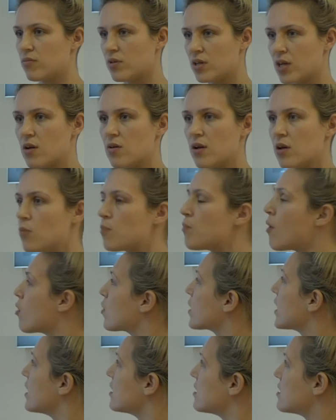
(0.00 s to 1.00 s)
you know, little
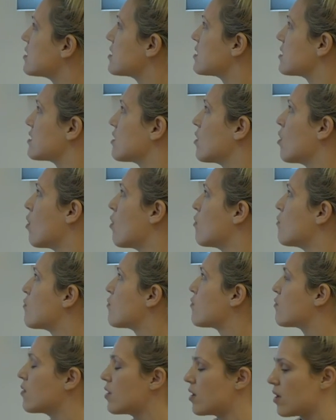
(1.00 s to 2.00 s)
pockets
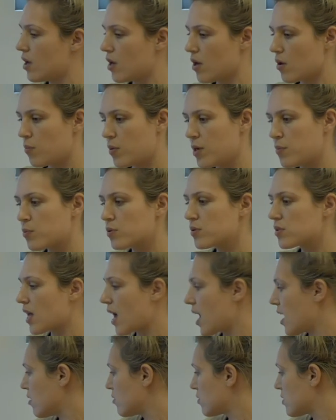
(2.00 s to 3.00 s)
of people's
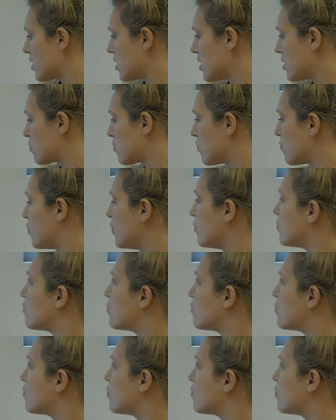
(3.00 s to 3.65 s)
houses with